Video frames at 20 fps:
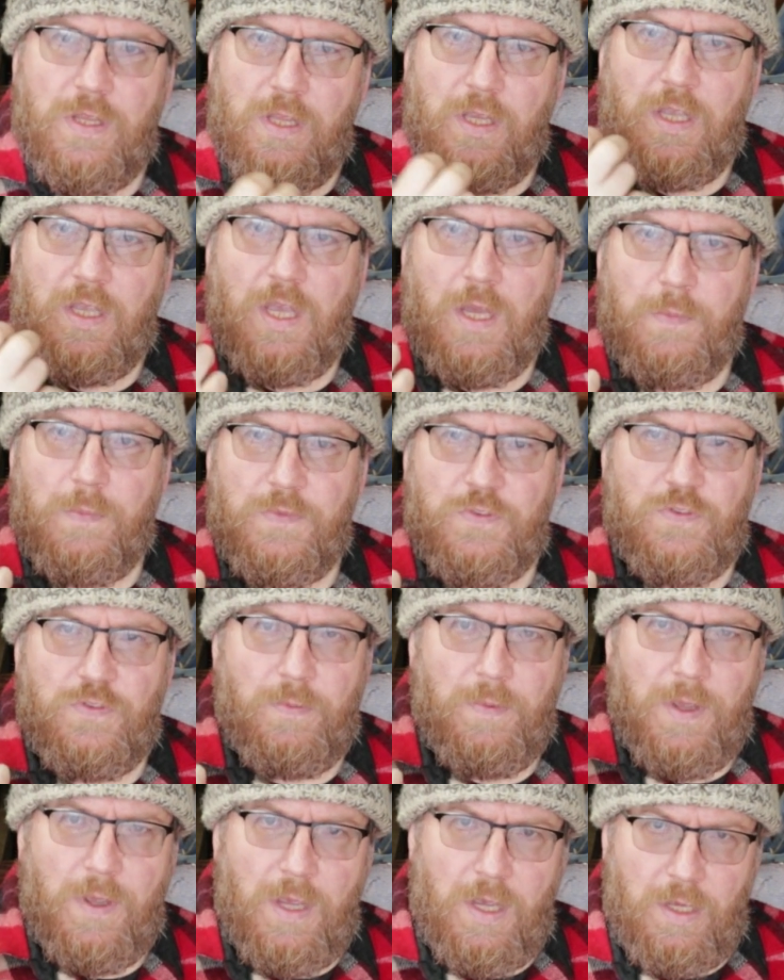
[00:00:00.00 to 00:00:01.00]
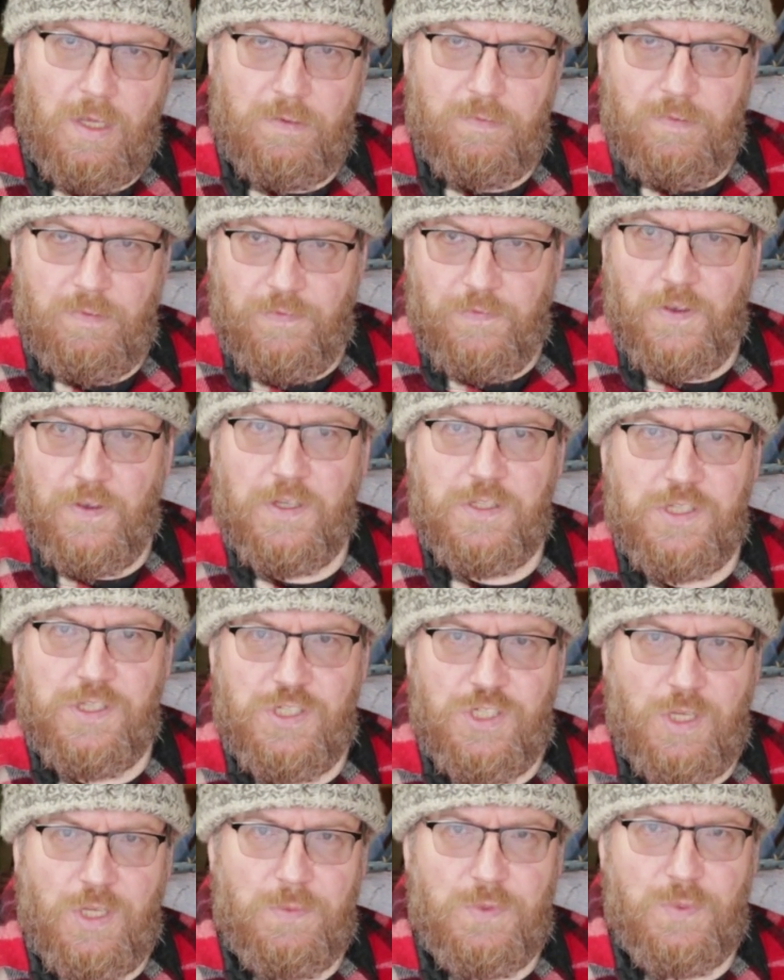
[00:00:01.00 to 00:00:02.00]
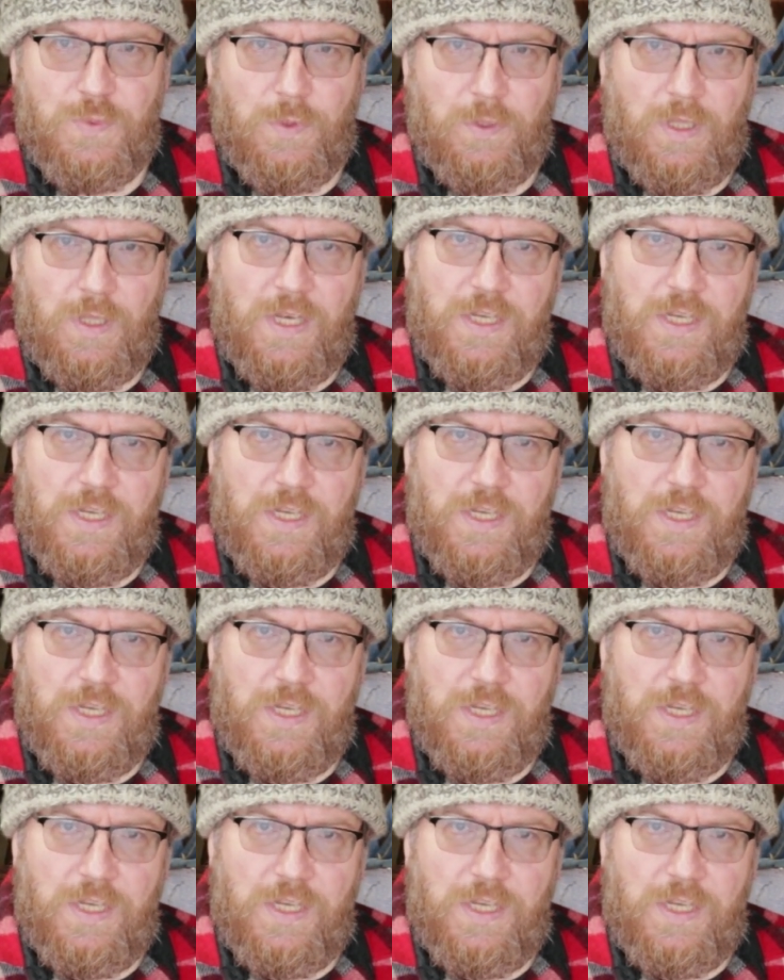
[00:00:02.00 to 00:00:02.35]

that comes from unrefined sheep's wool.